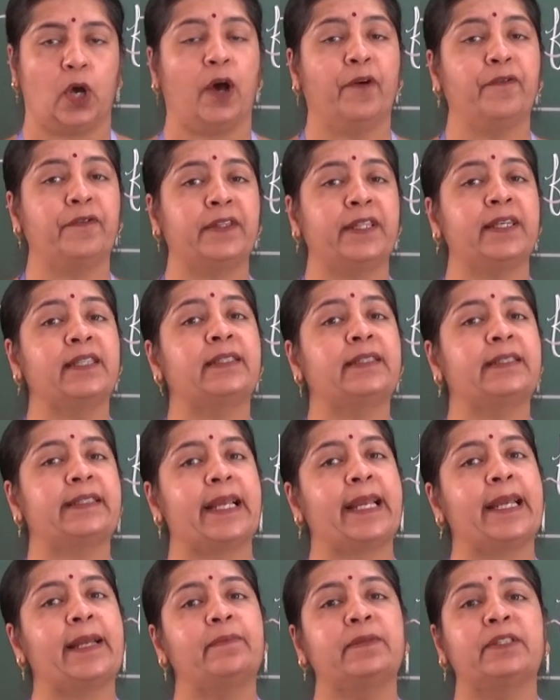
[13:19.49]
of the
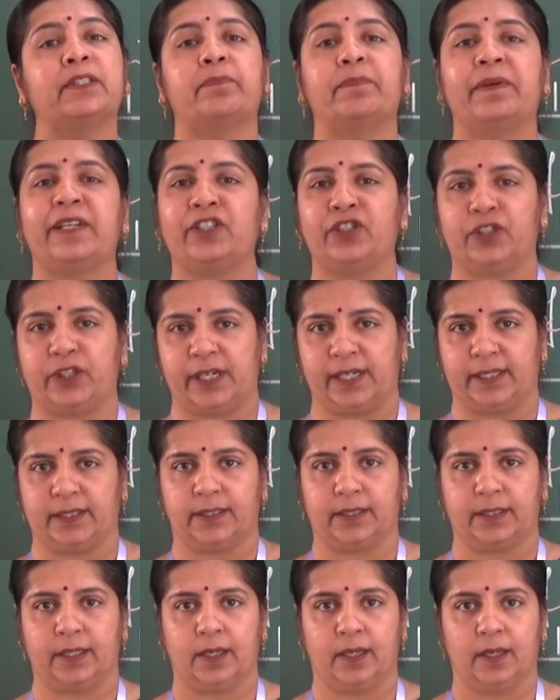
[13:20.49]
same
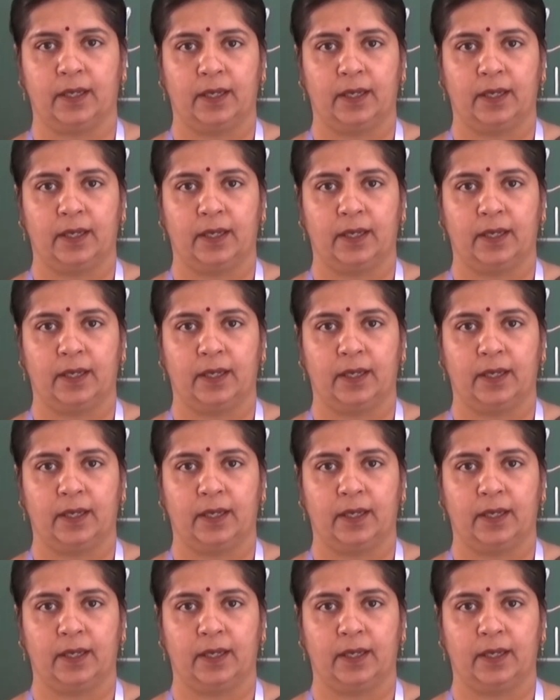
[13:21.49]
species.